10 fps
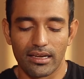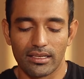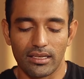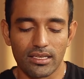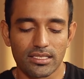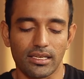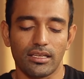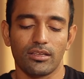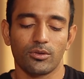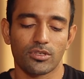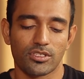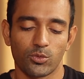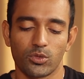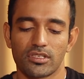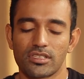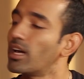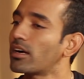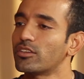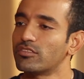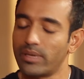that easily was the worst
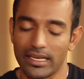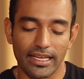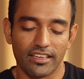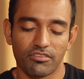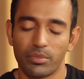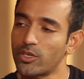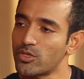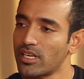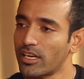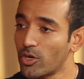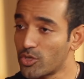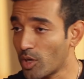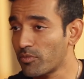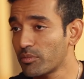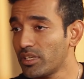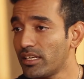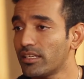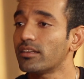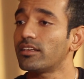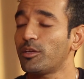duck of my life because I got dropped from the
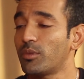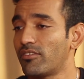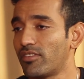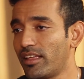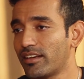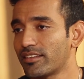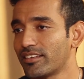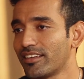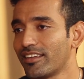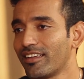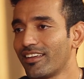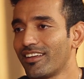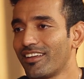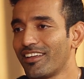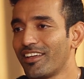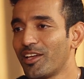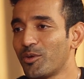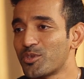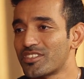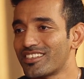Indian team after that.
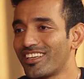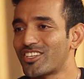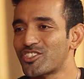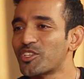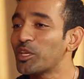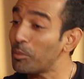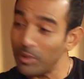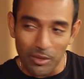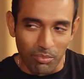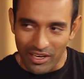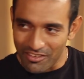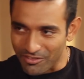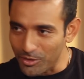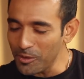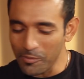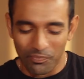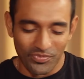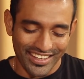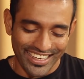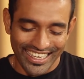It was extremely painful
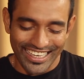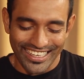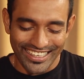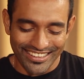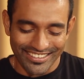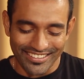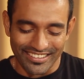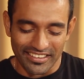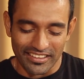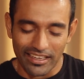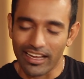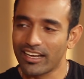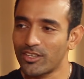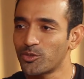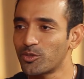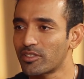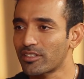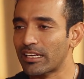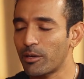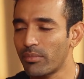and uh, I had to
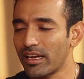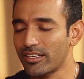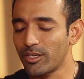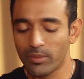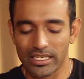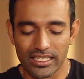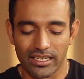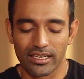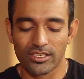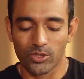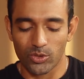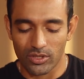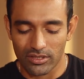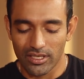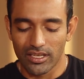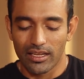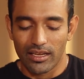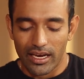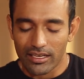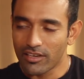come back to domestic cricket, score
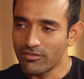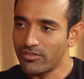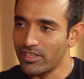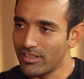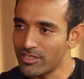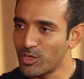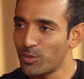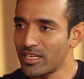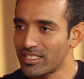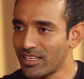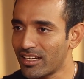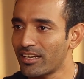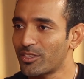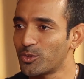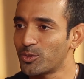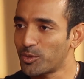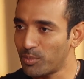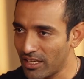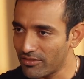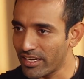850 runs in domestic cricket to, to
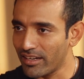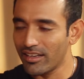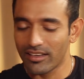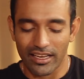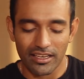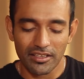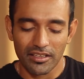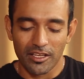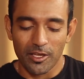play for India again.